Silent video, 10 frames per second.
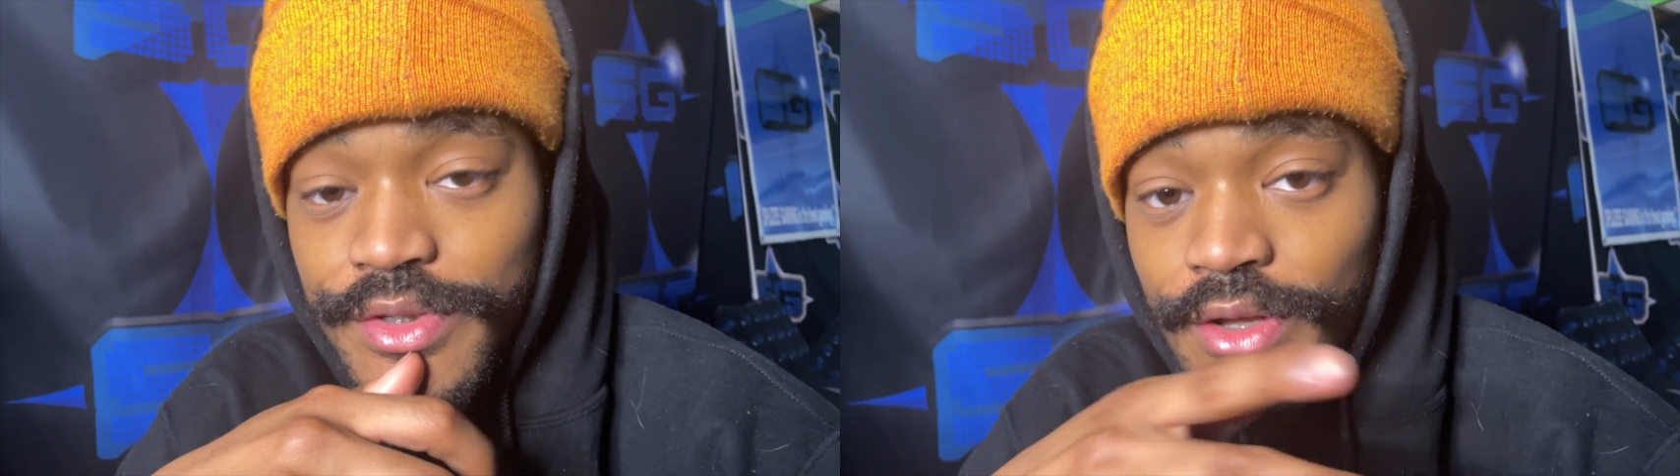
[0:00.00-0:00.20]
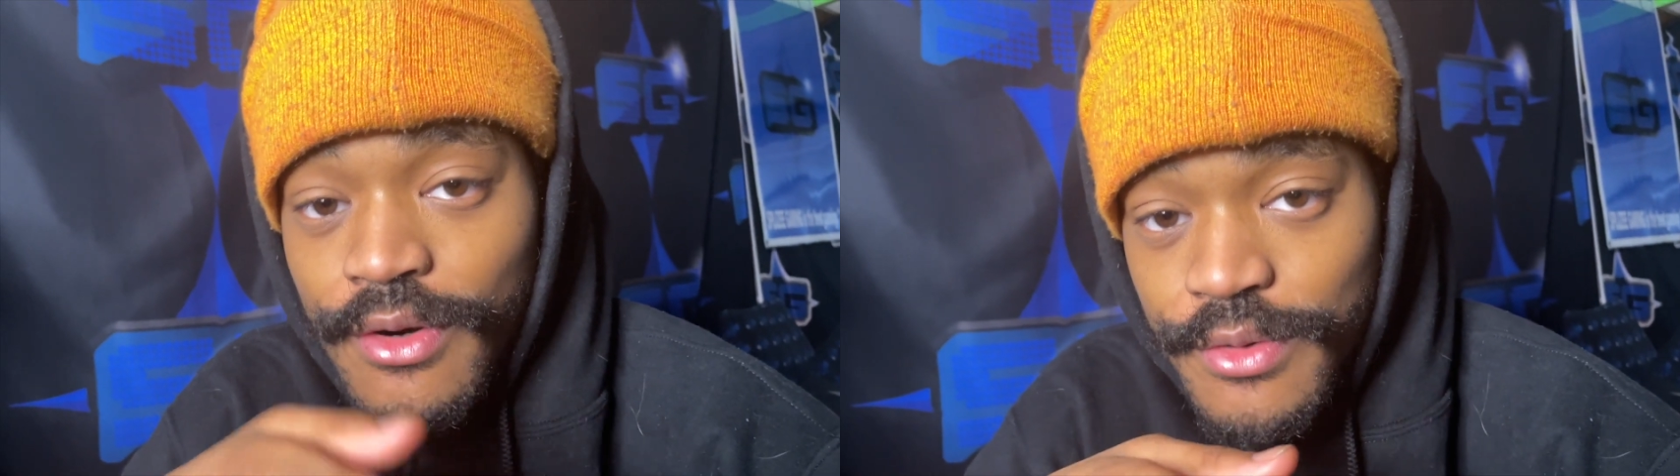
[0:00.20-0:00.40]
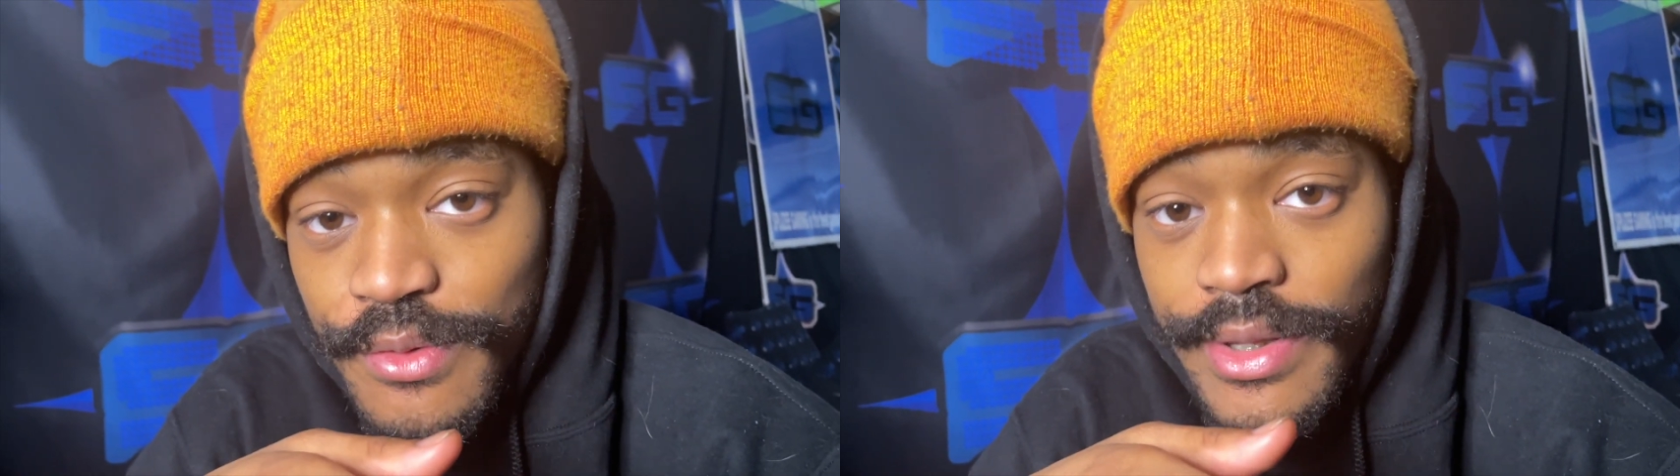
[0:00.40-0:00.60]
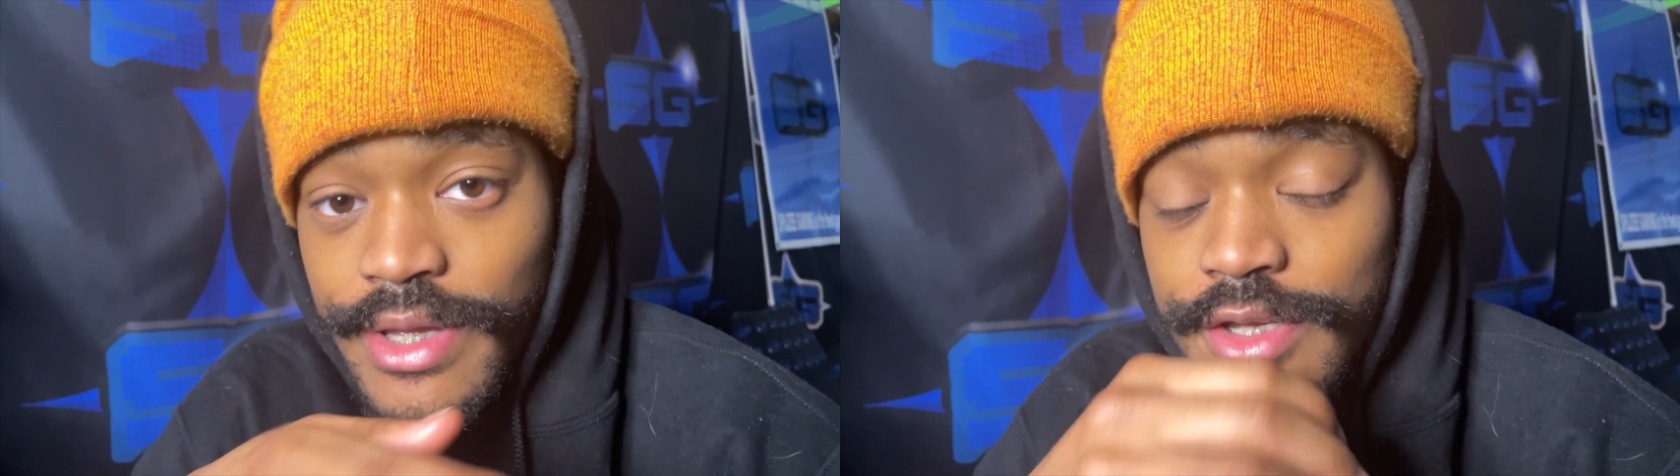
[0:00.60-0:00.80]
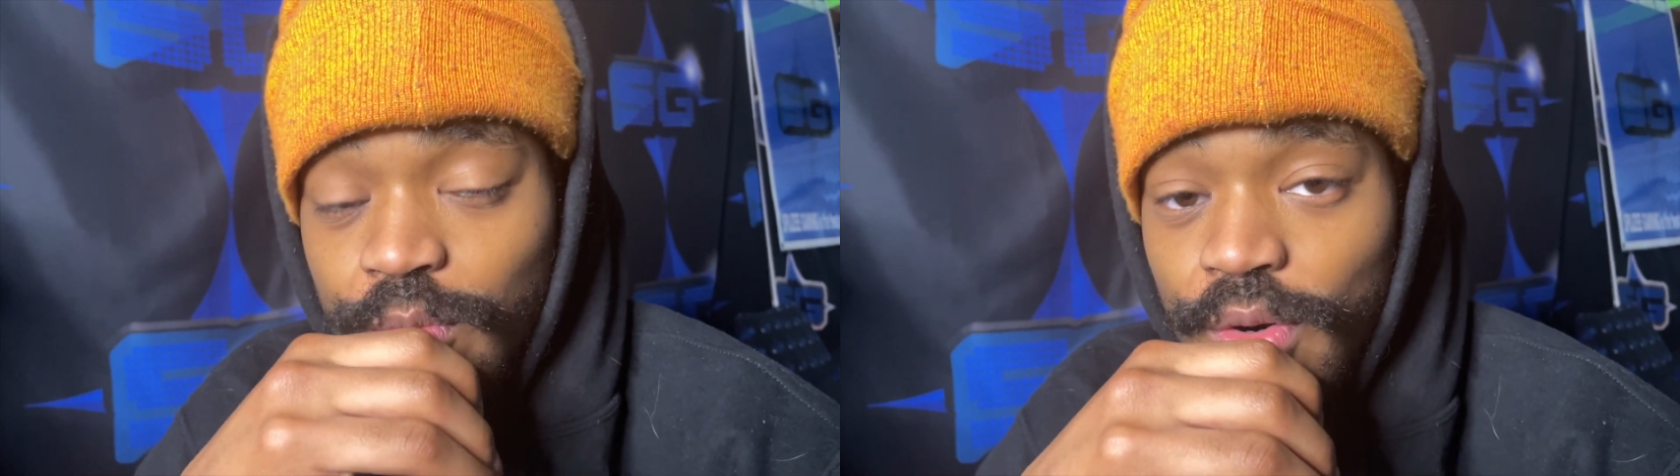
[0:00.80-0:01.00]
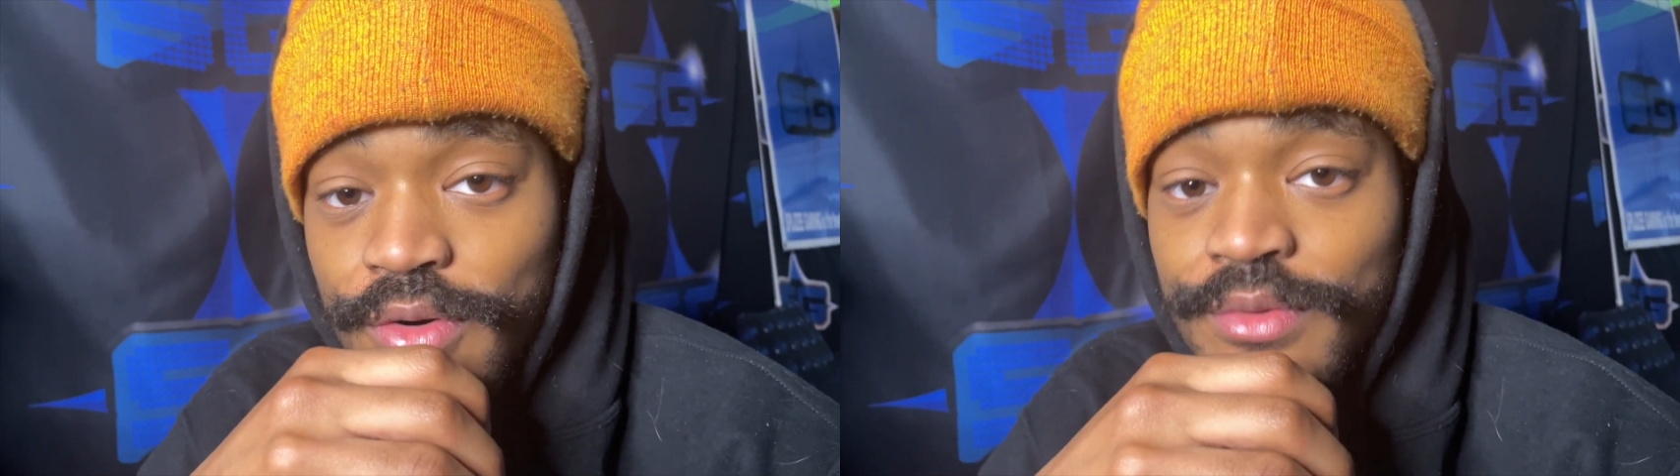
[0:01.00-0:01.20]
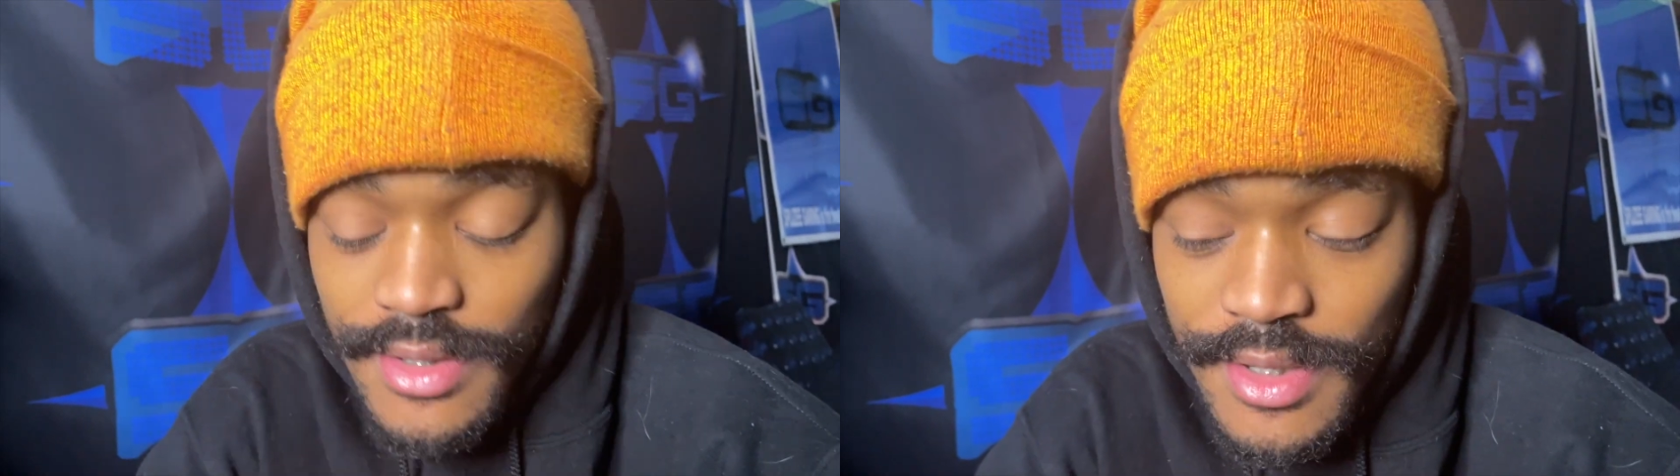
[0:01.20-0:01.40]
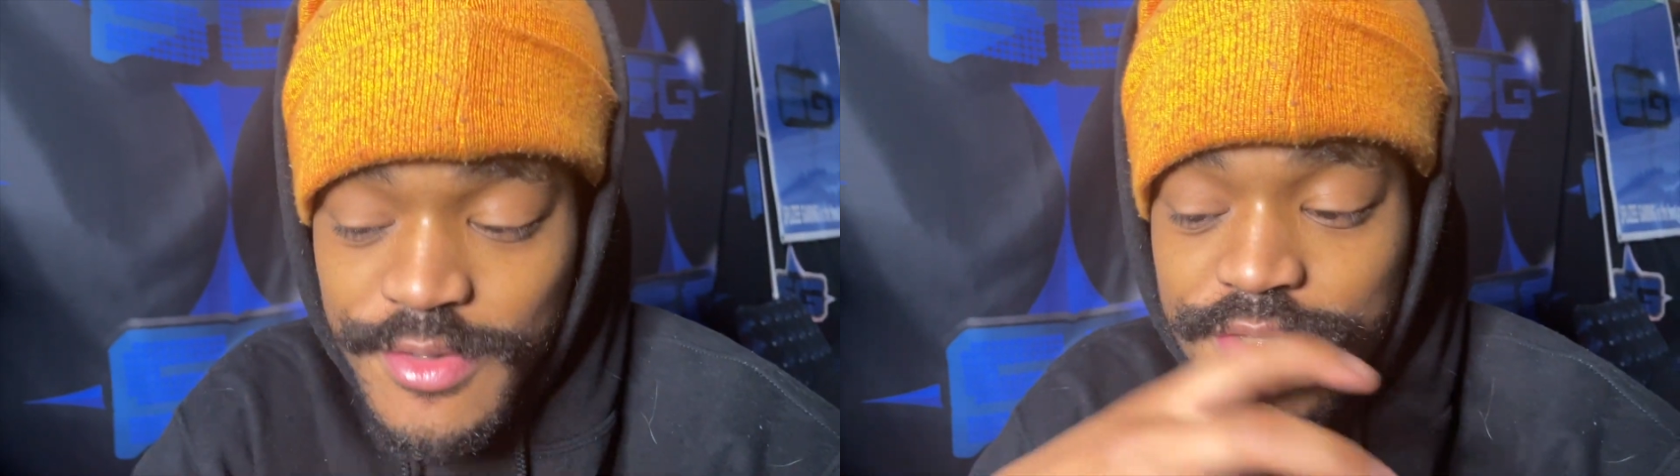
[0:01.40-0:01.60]
the Goku cake as well
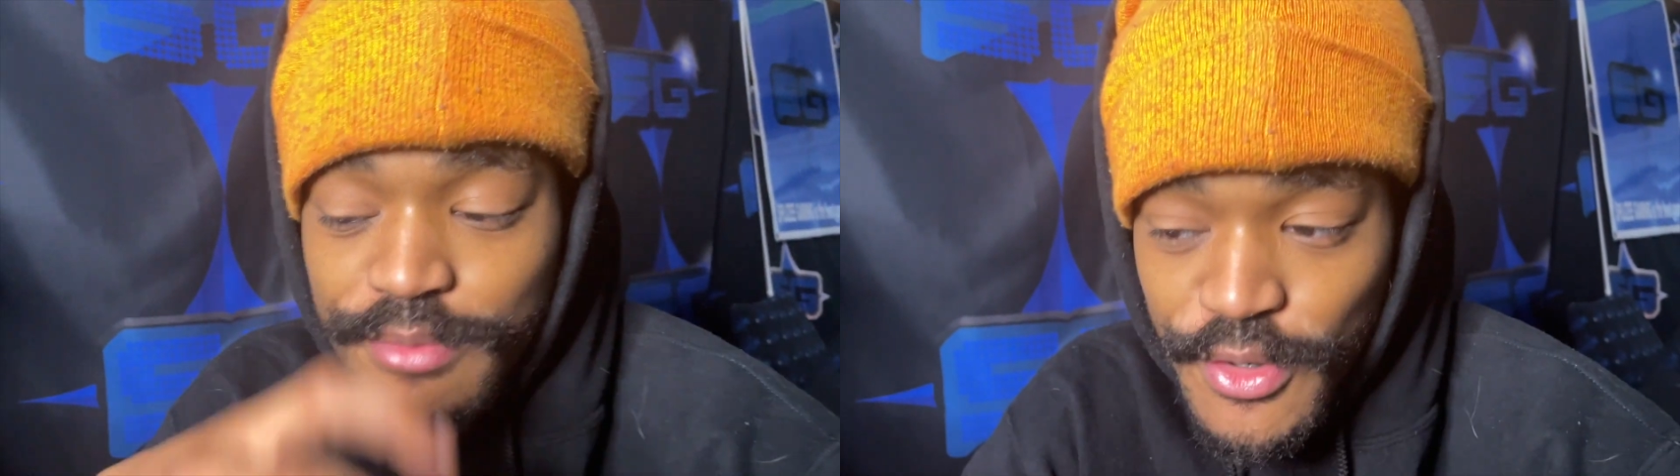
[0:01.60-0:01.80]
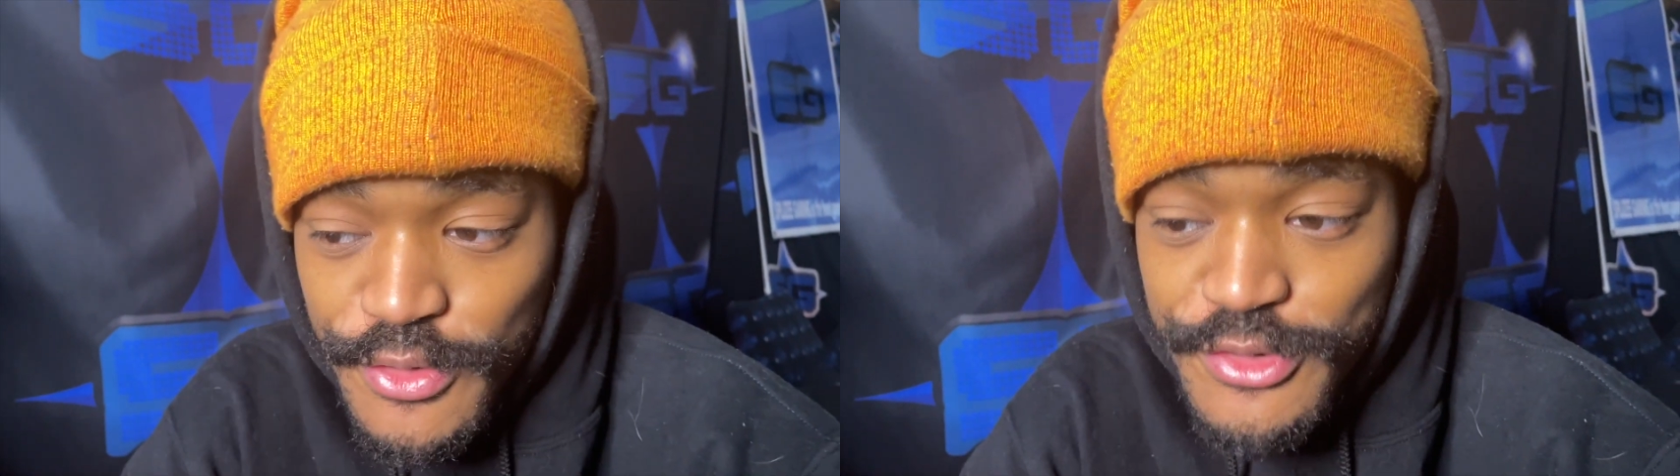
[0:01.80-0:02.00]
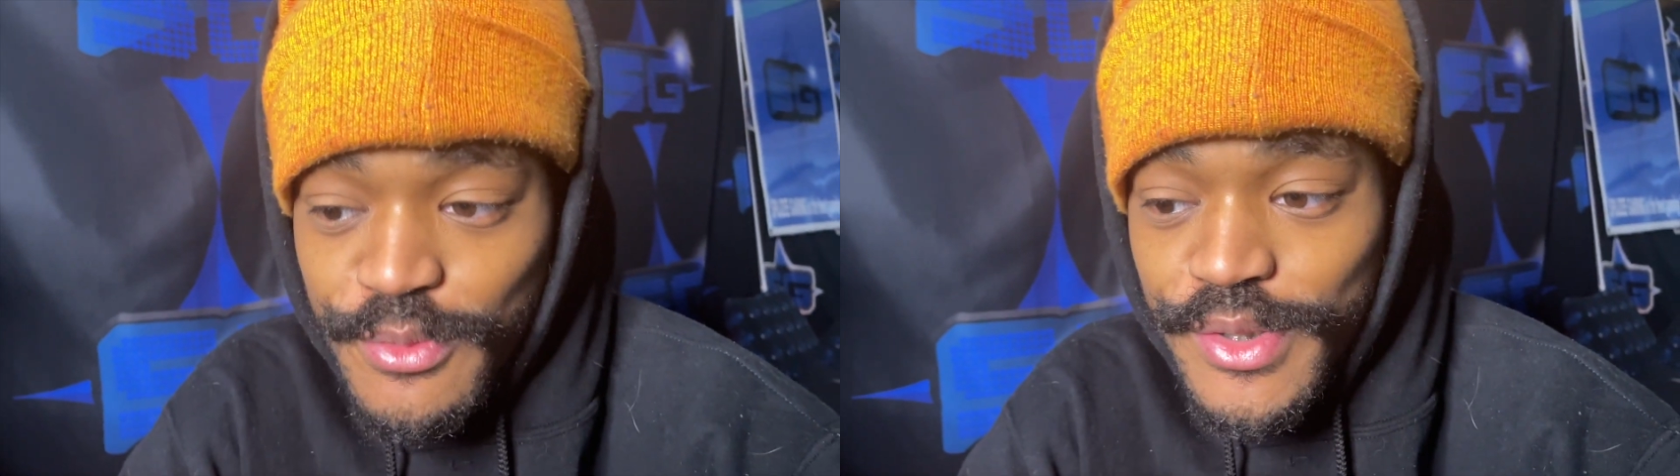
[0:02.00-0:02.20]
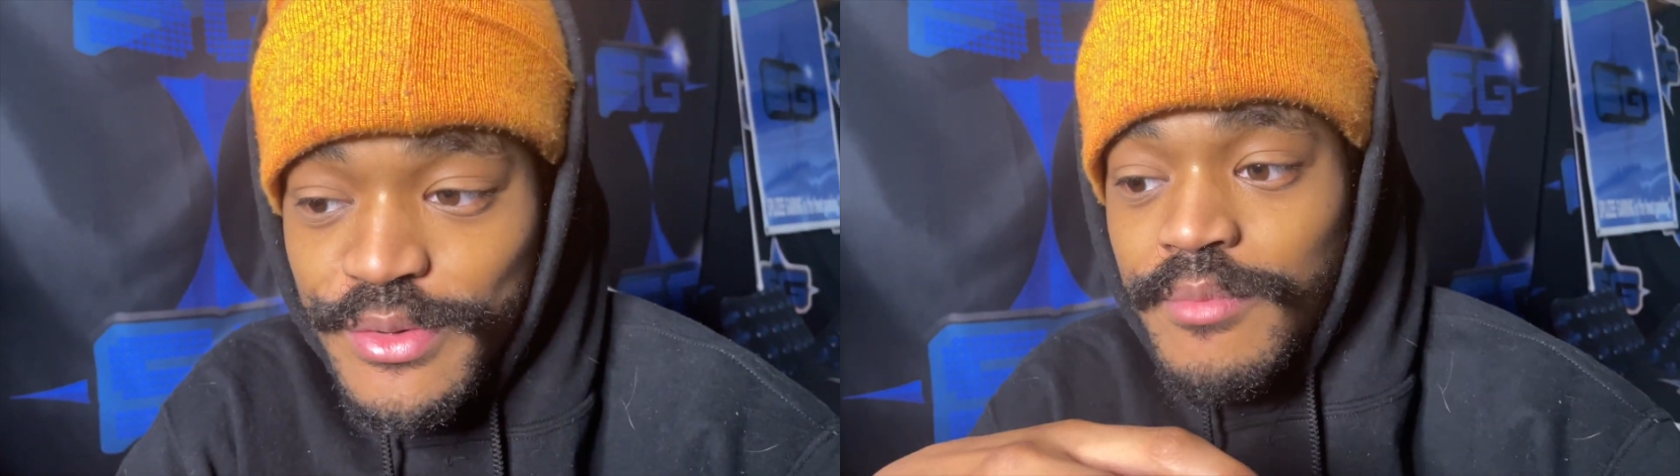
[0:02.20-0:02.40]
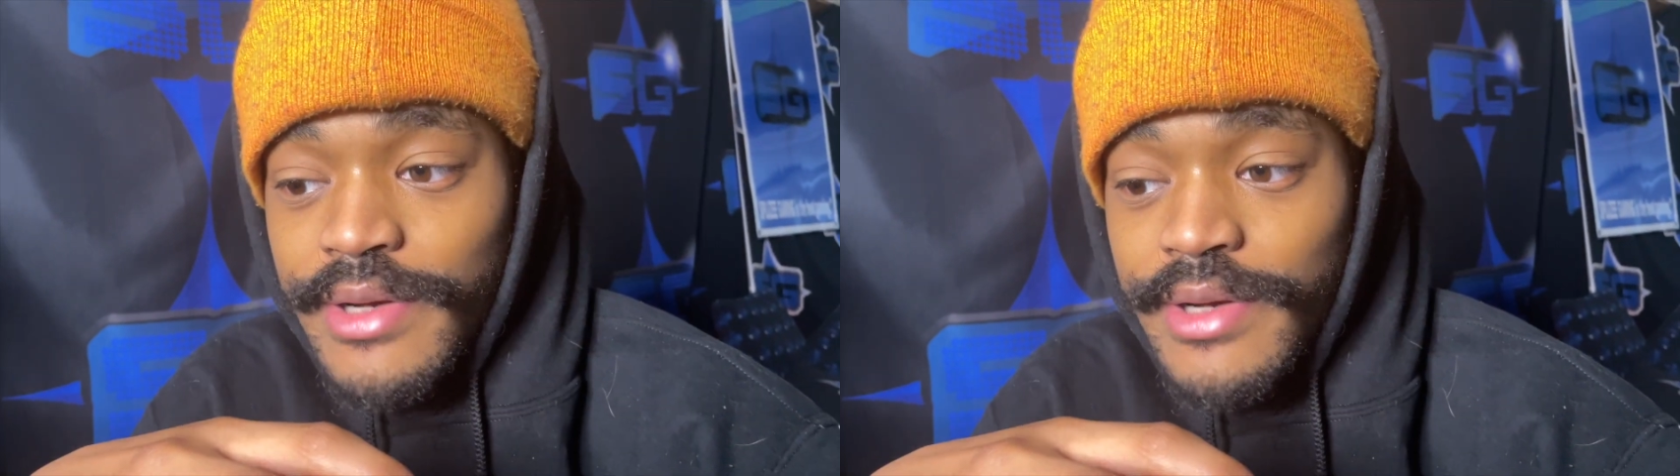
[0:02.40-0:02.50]
uh, tomorrow as well.